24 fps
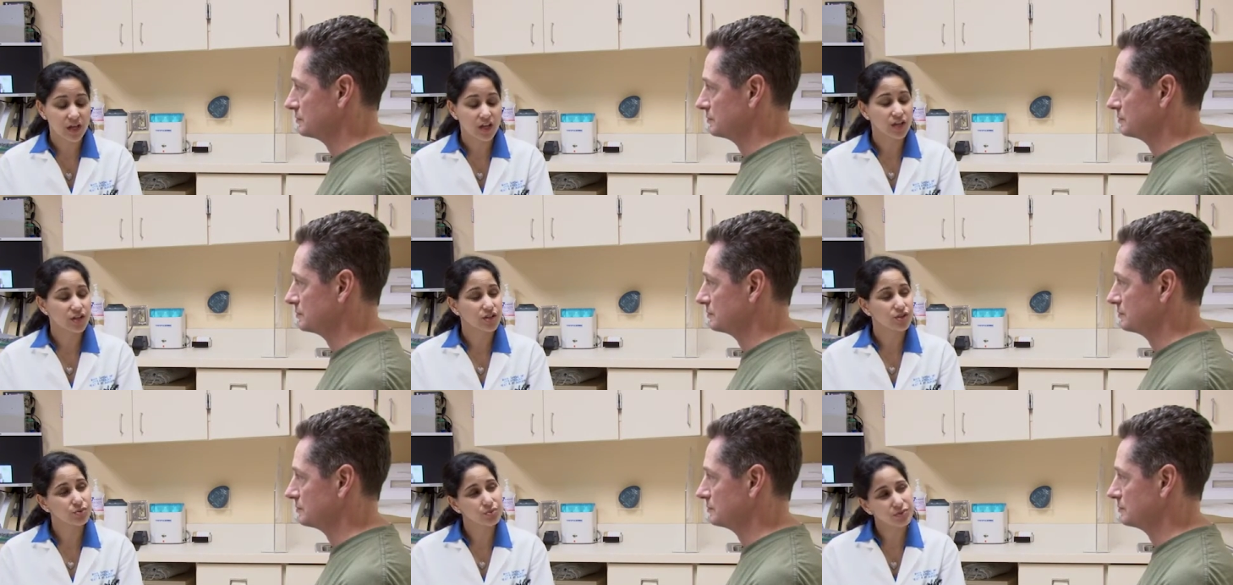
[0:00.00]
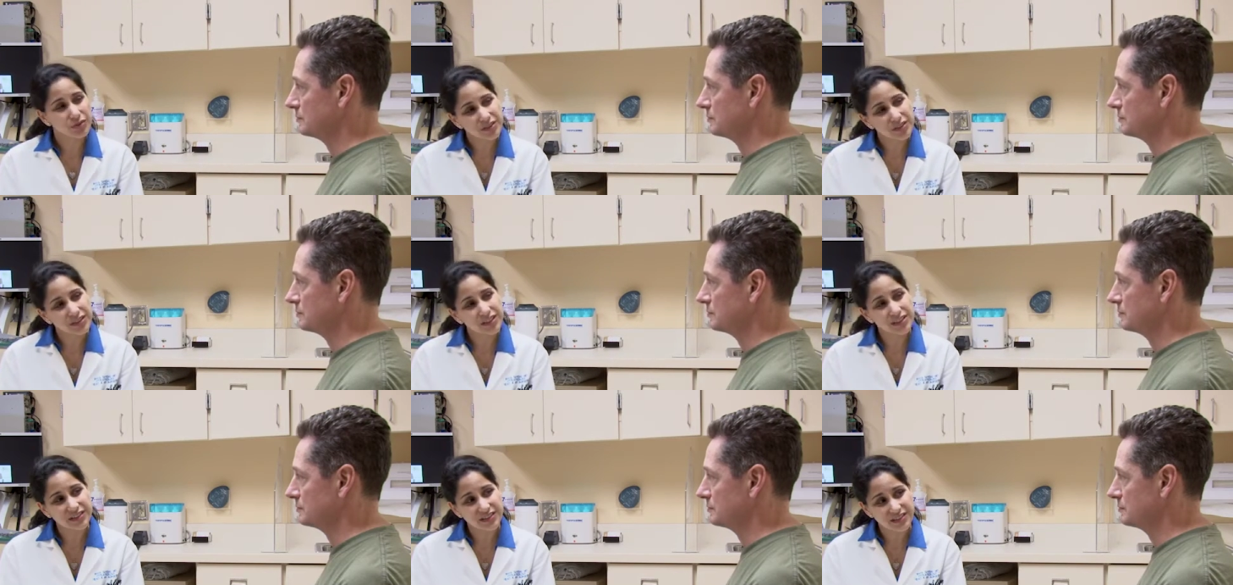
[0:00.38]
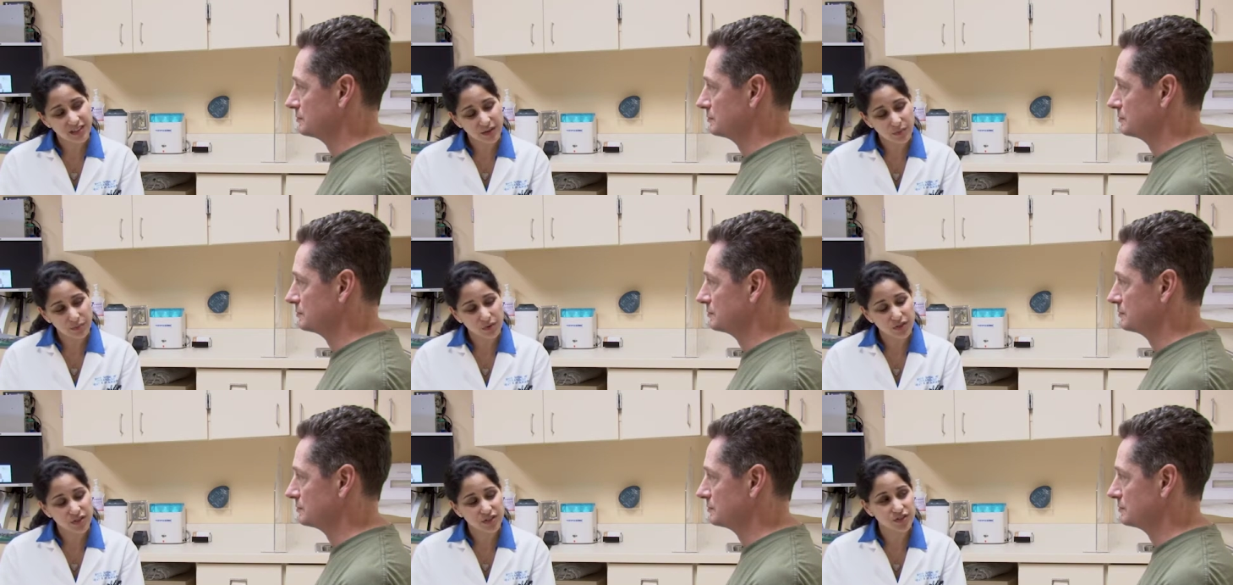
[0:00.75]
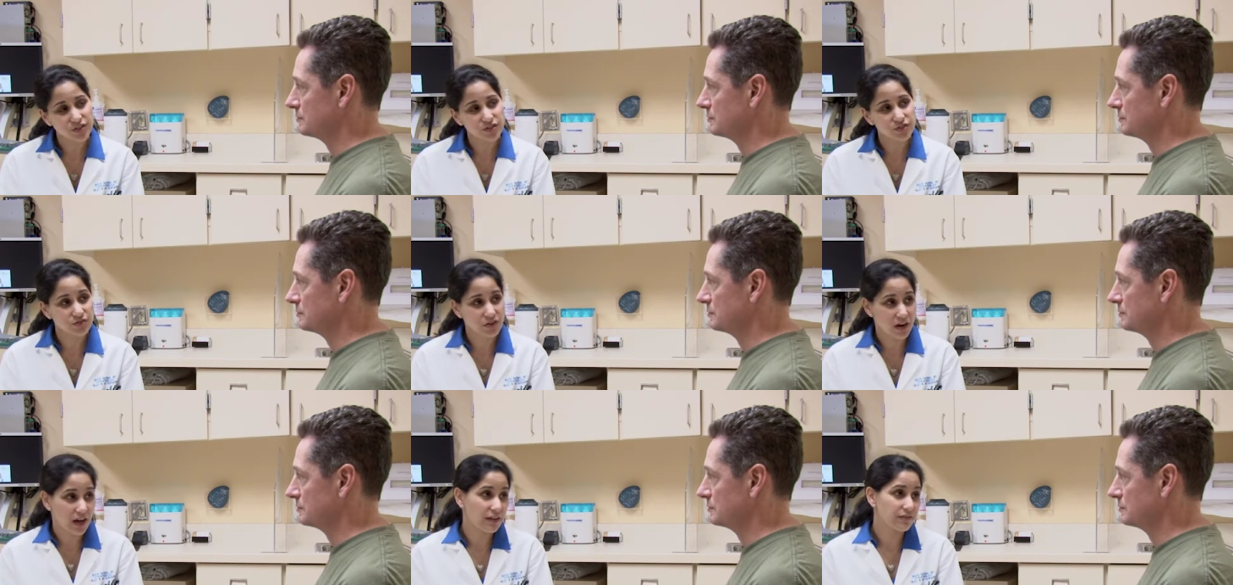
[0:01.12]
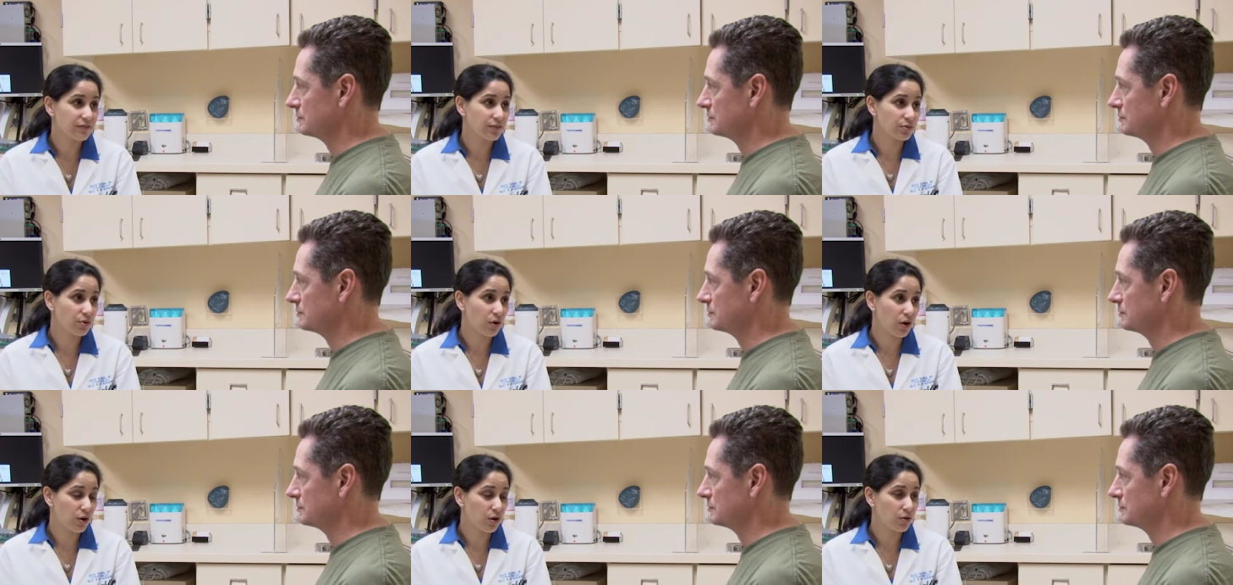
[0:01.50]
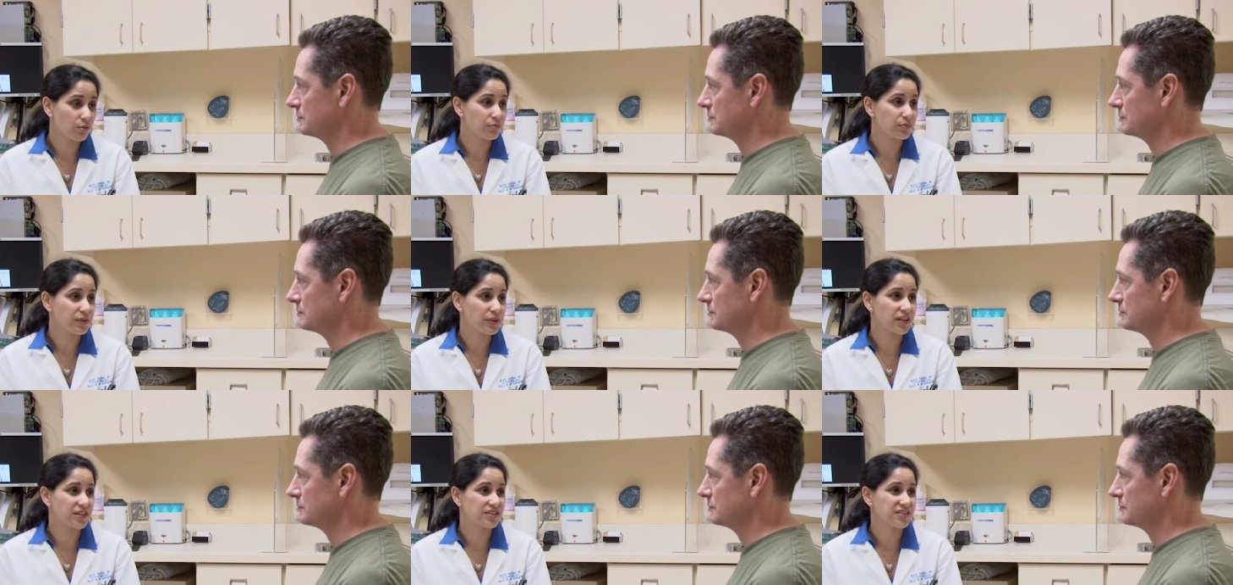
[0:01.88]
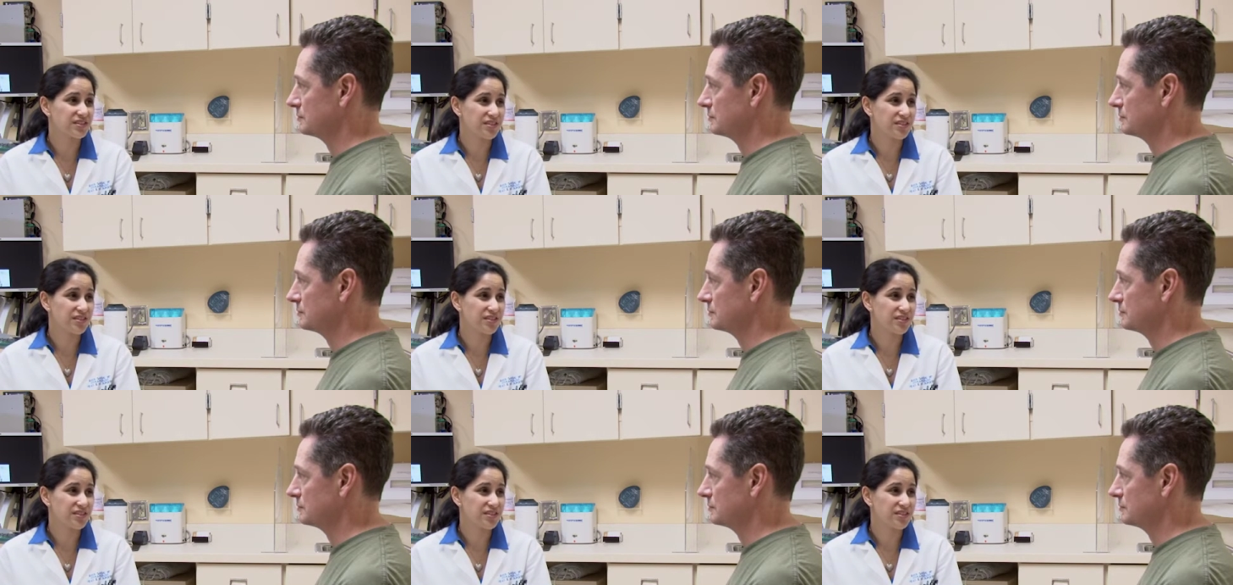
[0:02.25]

Speaker 1: You will need someone to drive you home because